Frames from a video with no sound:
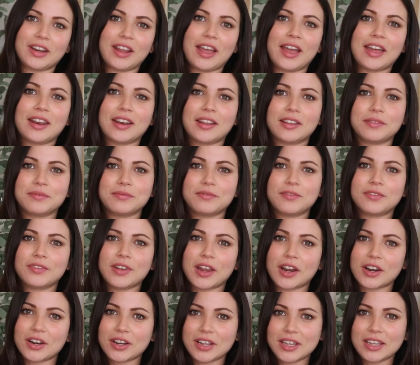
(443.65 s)
and I'm
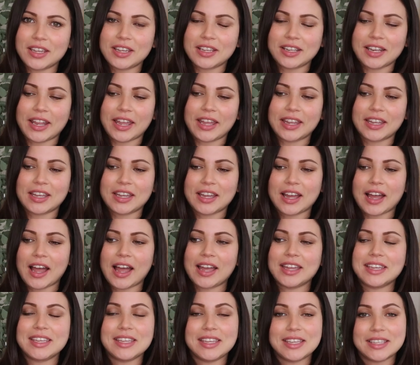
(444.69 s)
very like
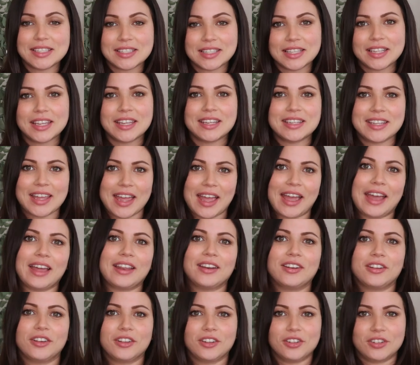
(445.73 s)
I easily
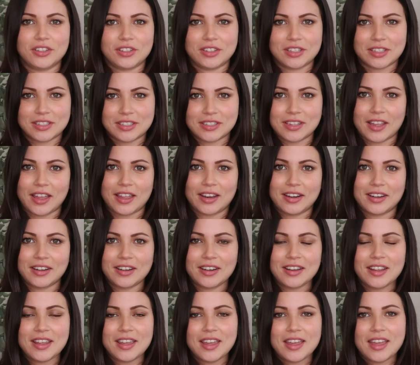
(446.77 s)
tan under the
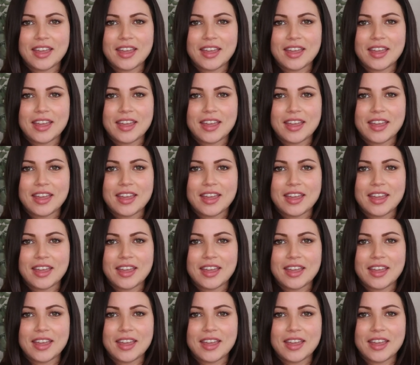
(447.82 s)
sun